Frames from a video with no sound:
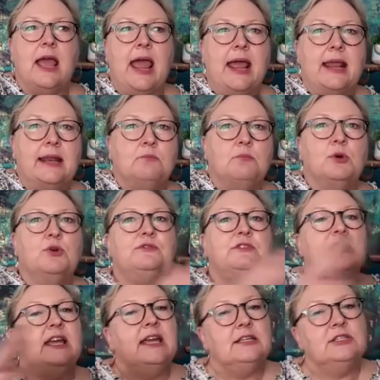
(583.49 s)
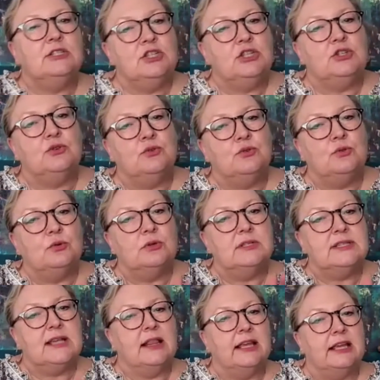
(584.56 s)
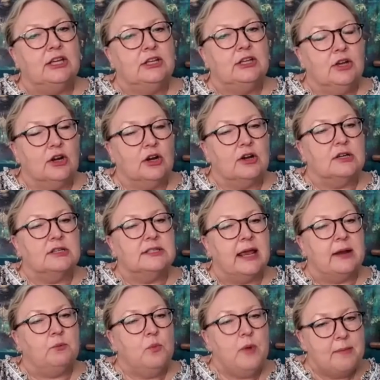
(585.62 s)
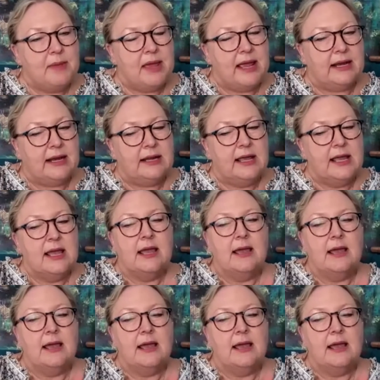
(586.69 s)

and moved into selling girls and women